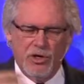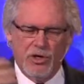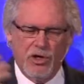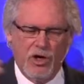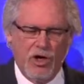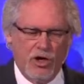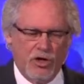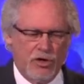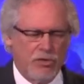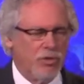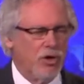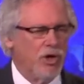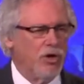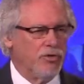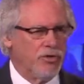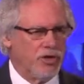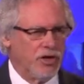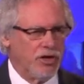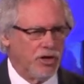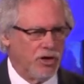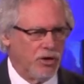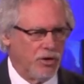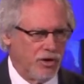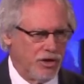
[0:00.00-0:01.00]
call growth
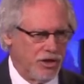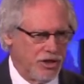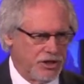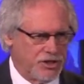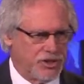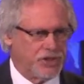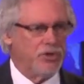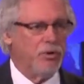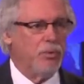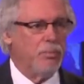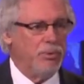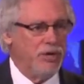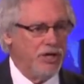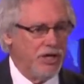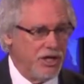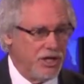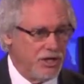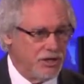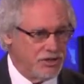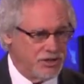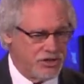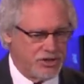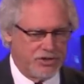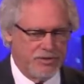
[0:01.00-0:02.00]
in holiness,
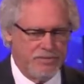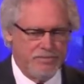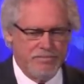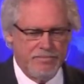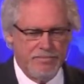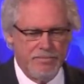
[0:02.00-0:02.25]
obedience.